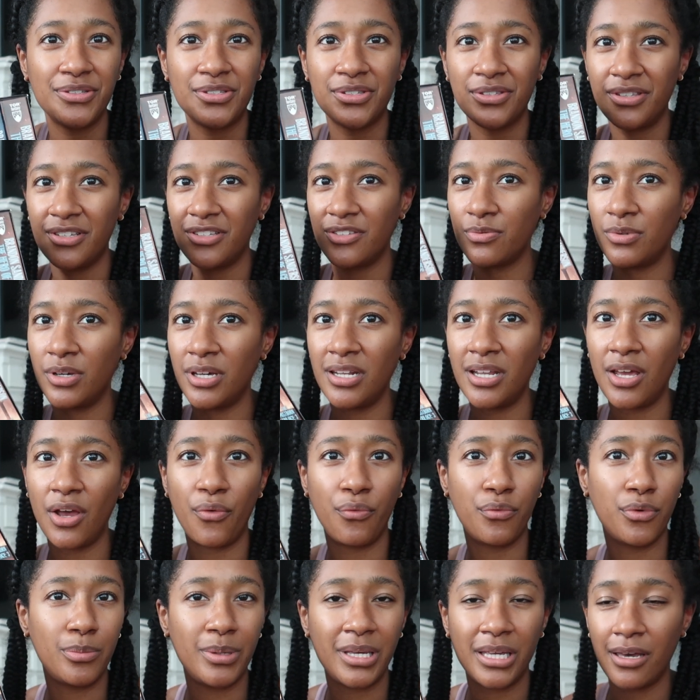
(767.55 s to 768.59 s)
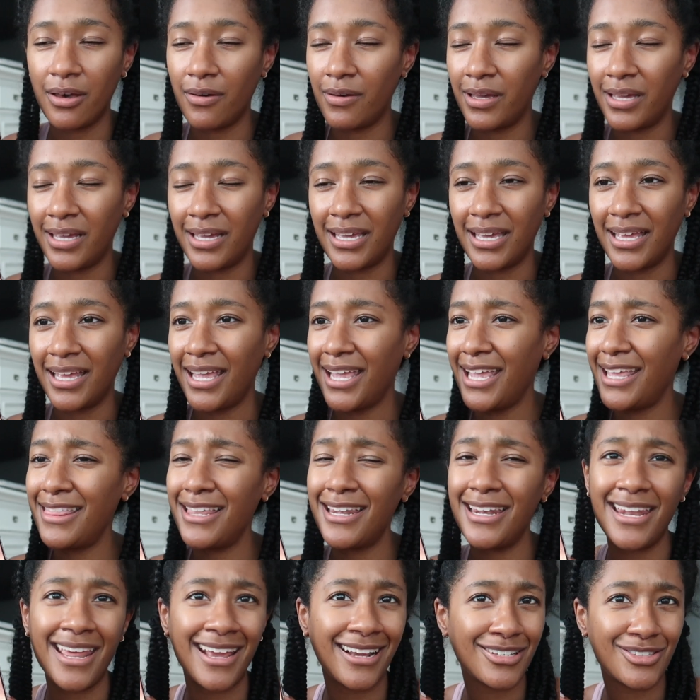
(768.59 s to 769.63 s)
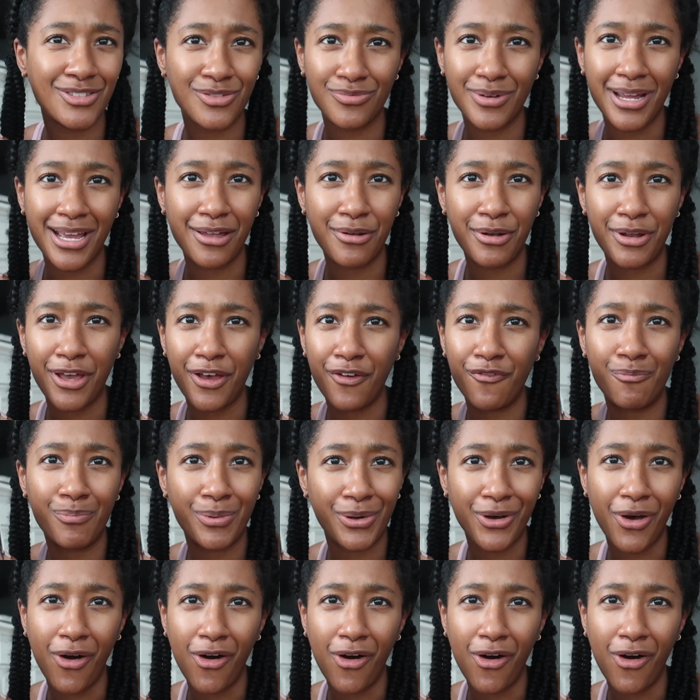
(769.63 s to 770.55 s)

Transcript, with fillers: so this one will be going in the next round of book